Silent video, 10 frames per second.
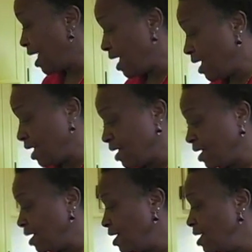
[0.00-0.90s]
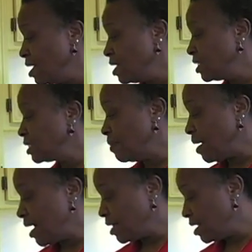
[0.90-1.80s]
egg, some
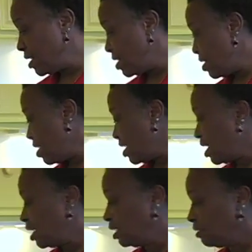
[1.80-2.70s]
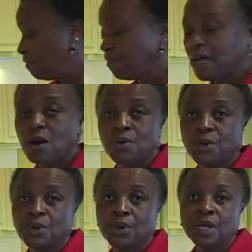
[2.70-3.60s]
onion, a little
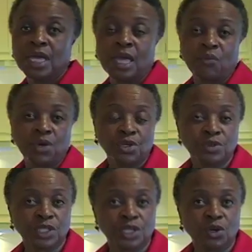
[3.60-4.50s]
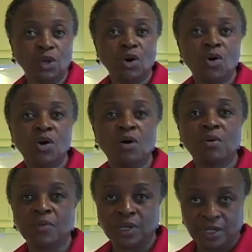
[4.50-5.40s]
flour, and we'll use canola oil
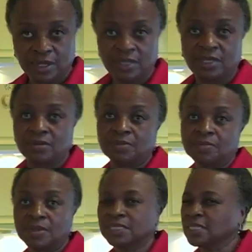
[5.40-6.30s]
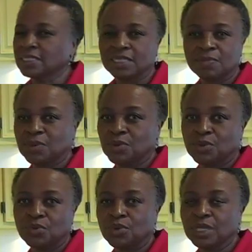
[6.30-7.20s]
when we cook them. That's a
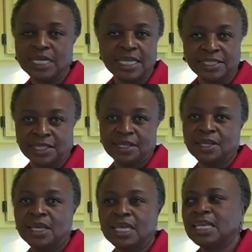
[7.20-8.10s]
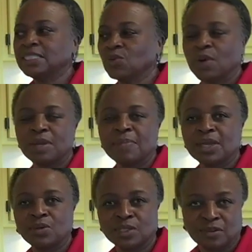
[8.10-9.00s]
simple, real easy way to
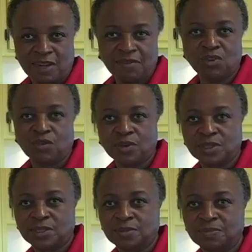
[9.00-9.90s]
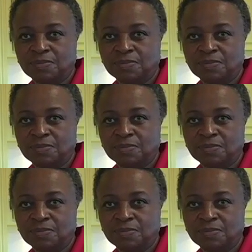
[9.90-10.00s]
make use of leftovers.